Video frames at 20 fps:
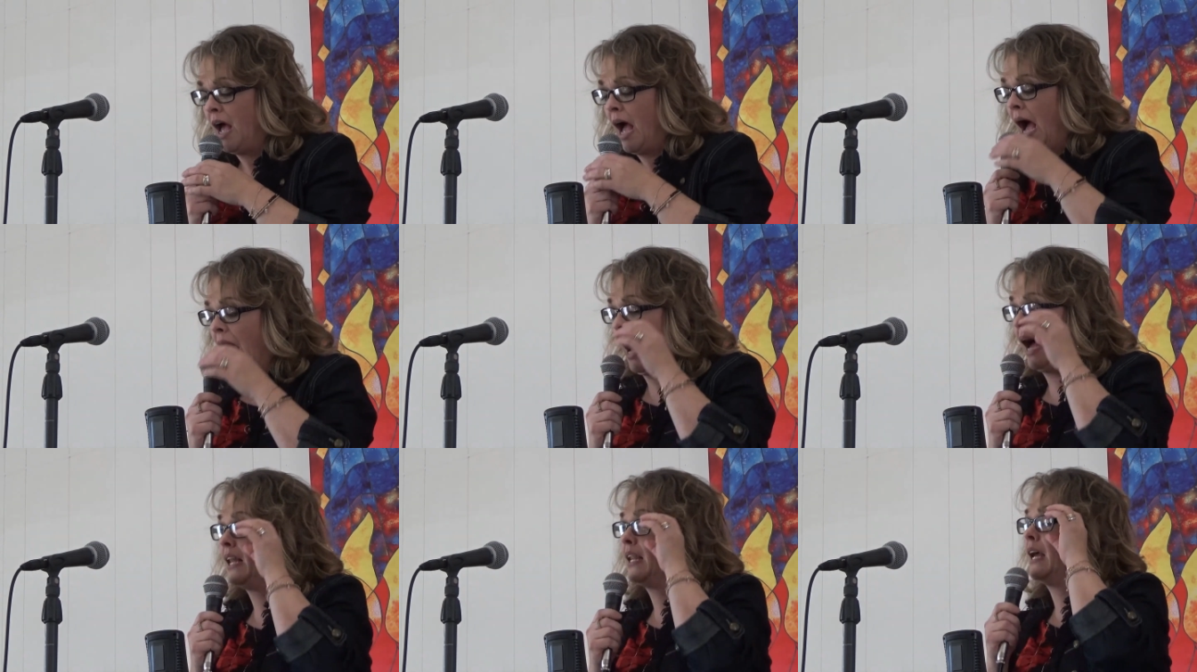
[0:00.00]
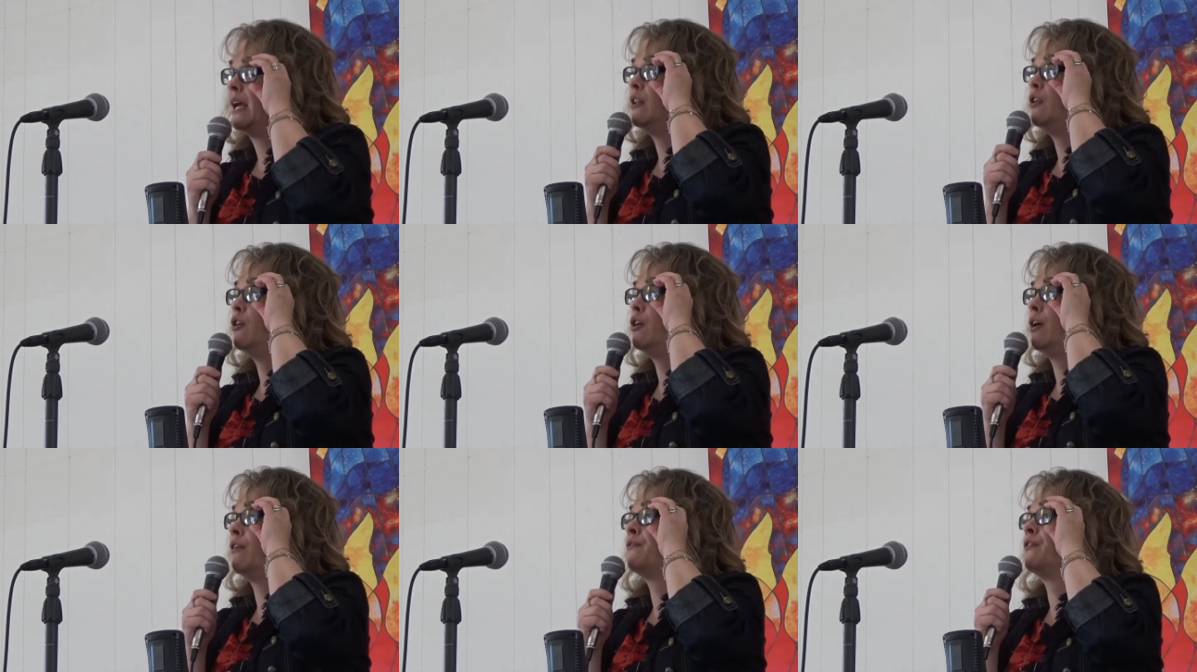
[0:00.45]

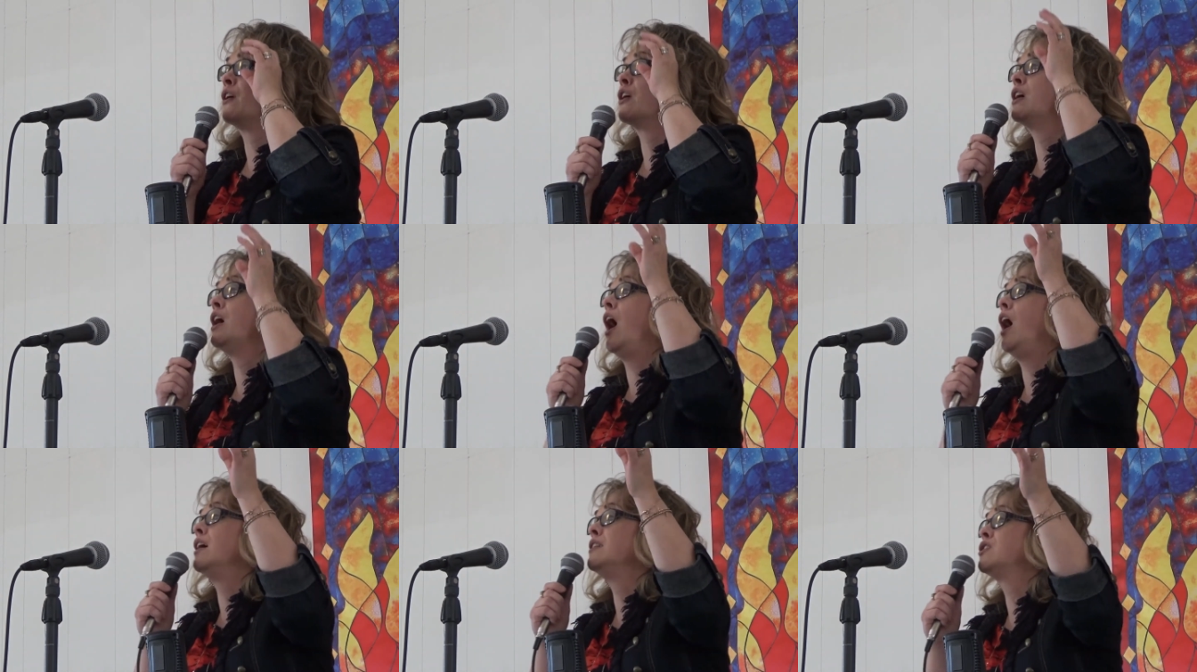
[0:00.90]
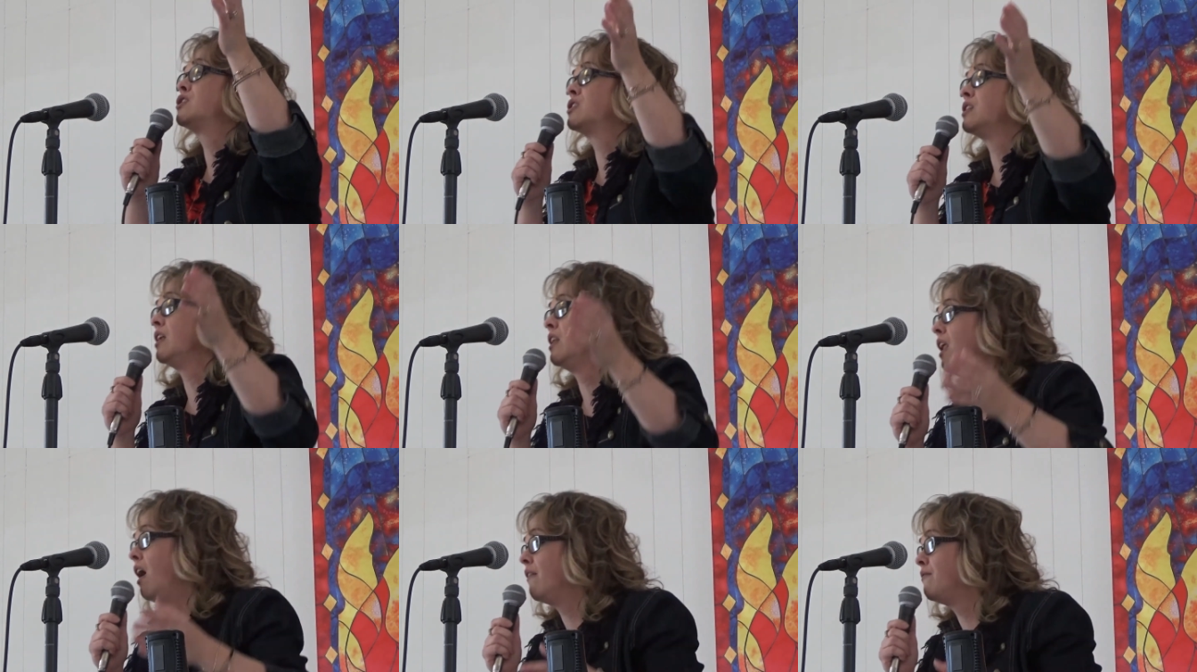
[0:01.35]
hallelujah, for God
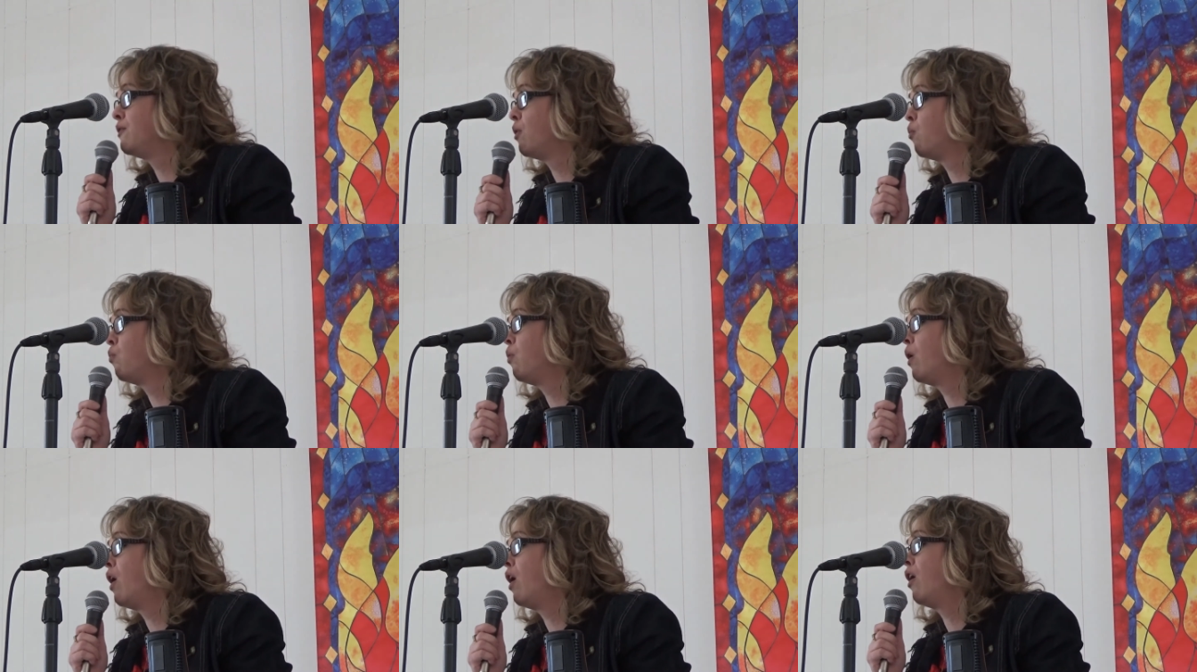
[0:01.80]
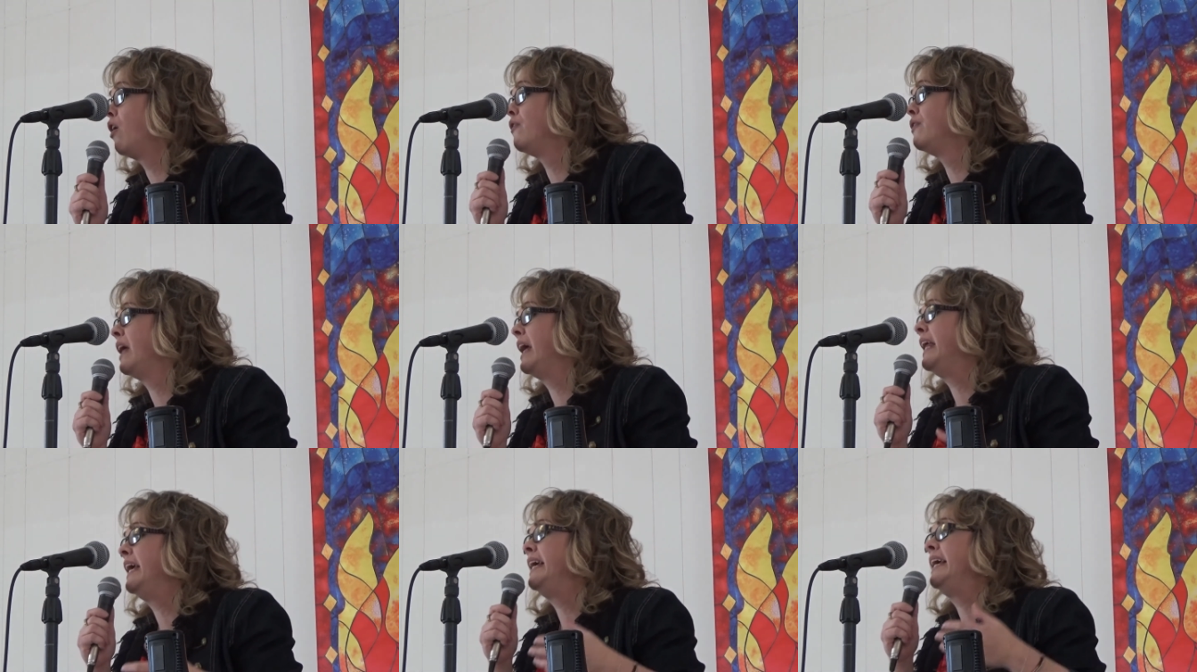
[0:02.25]
so loved the world
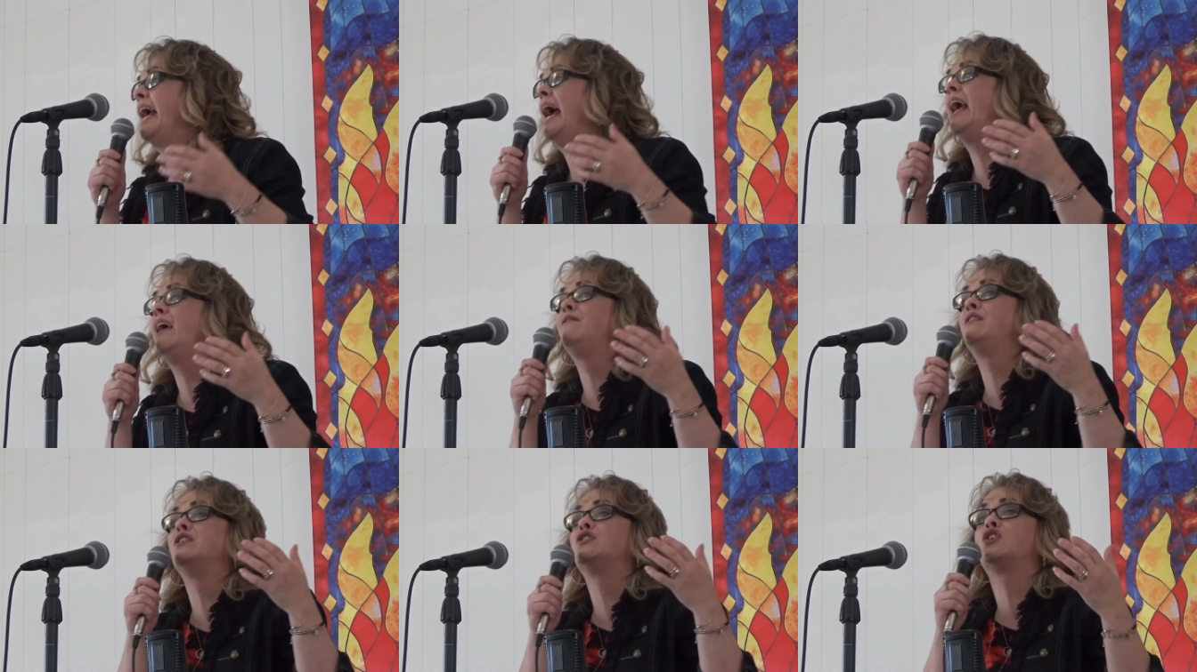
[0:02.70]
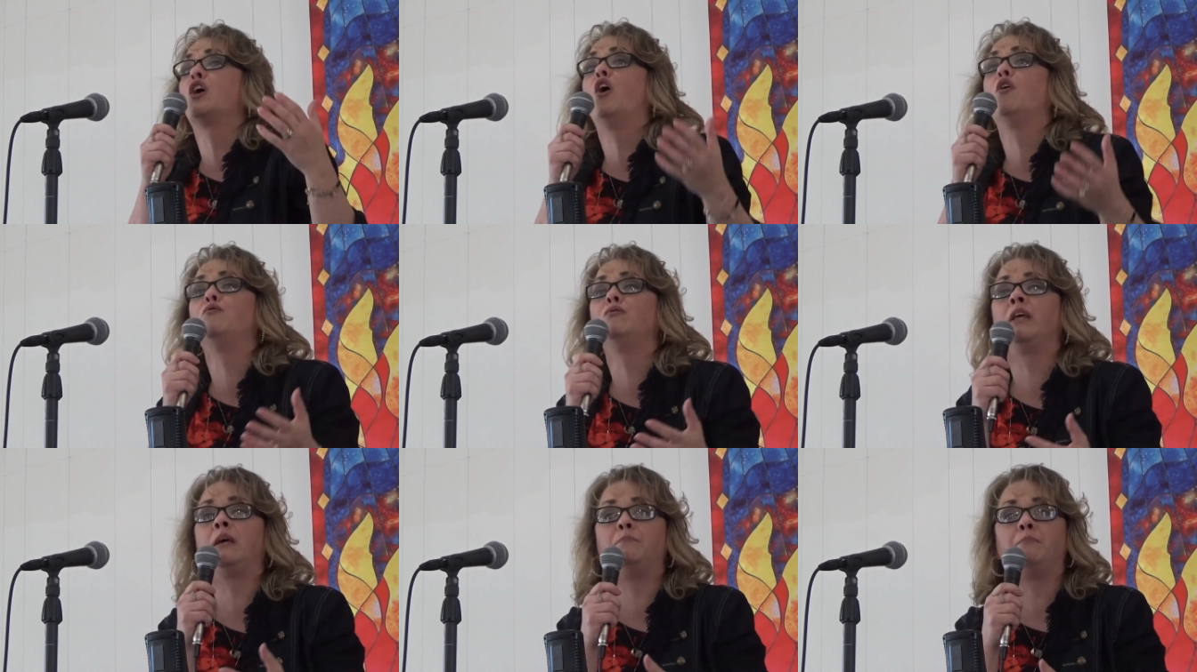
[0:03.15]
that he gave his
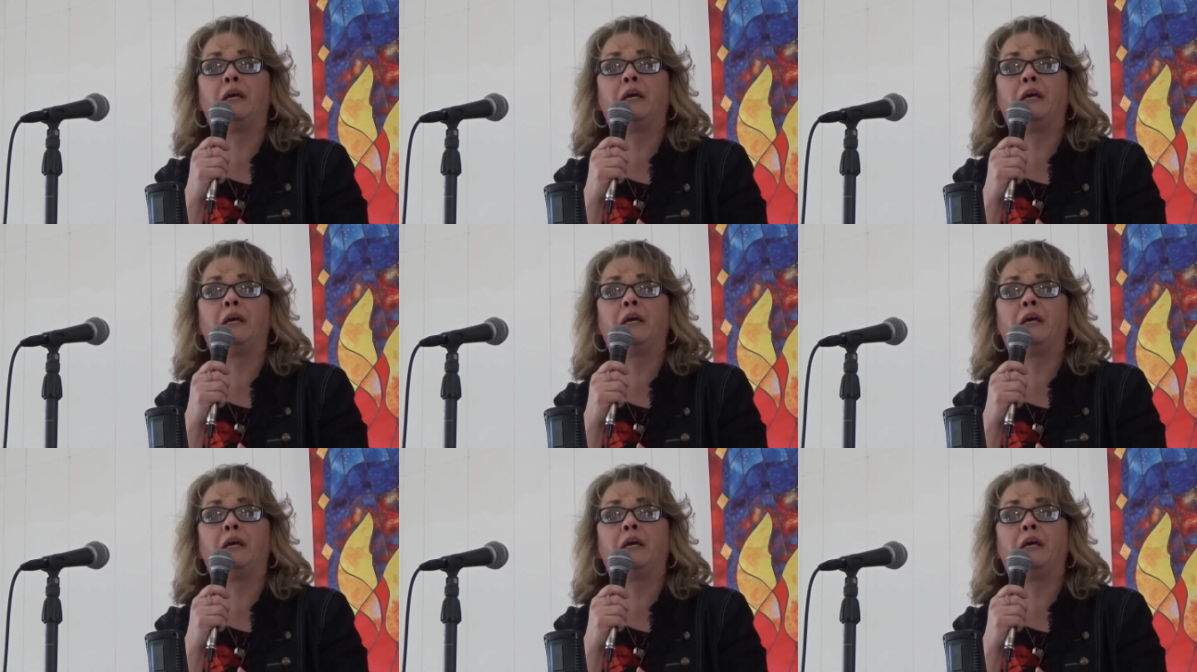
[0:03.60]
only